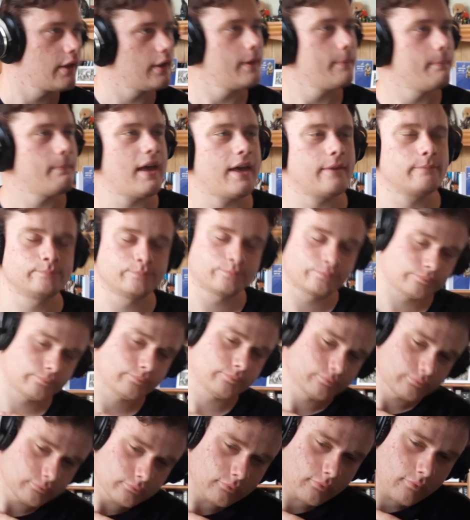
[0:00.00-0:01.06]
Man,
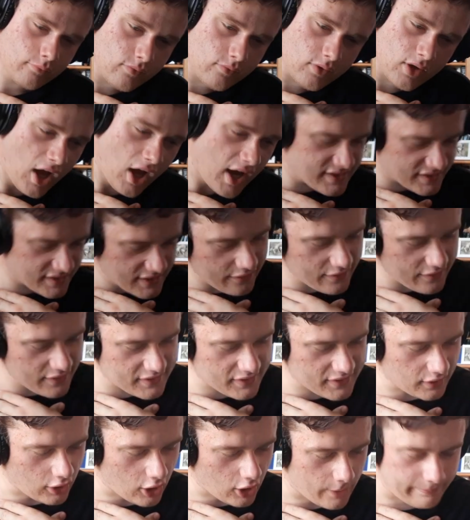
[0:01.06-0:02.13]
I say this a
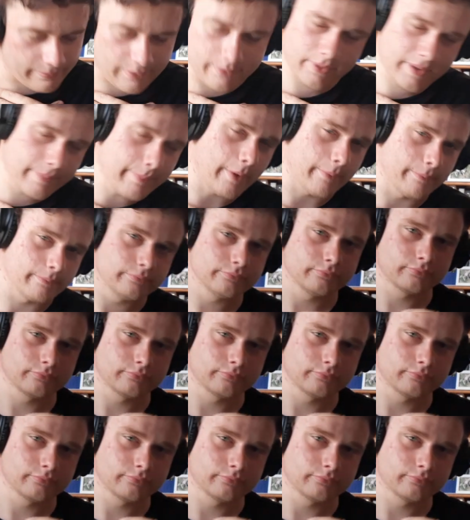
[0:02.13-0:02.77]
lot, but come on.